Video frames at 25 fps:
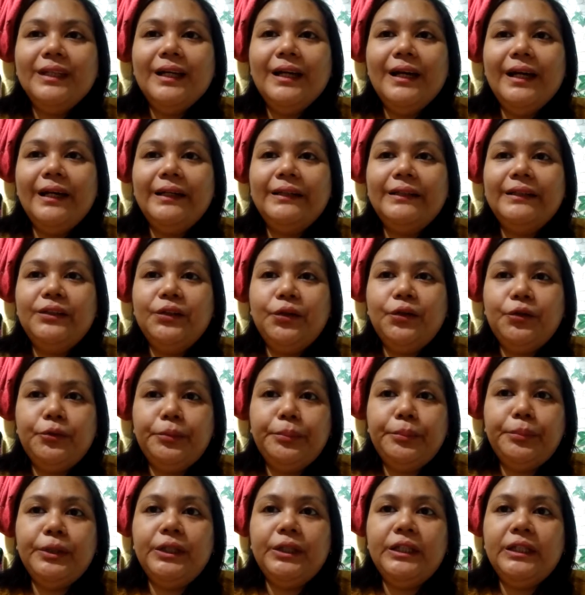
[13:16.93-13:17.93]
And
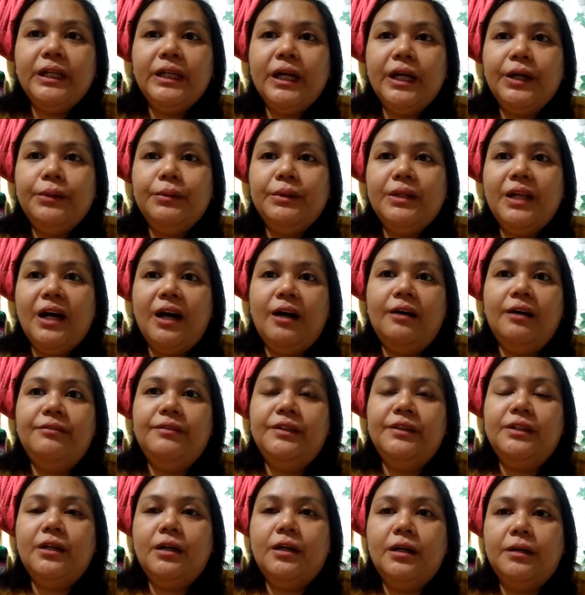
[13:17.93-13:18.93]
hopefully I will have
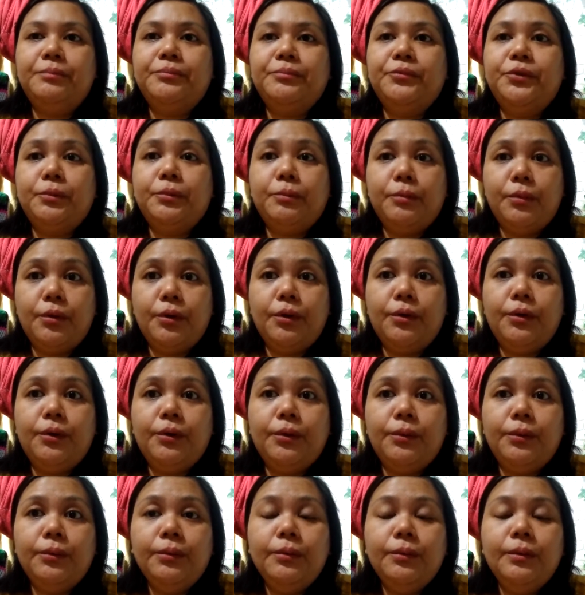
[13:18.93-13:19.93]
it up
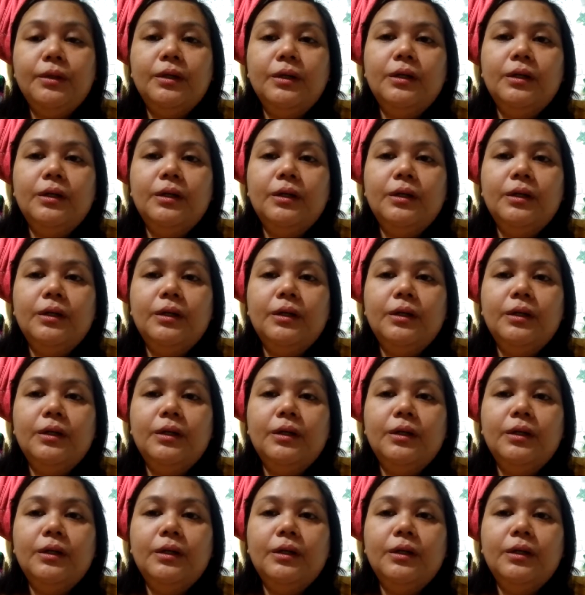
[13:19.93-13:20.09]
tomorrow.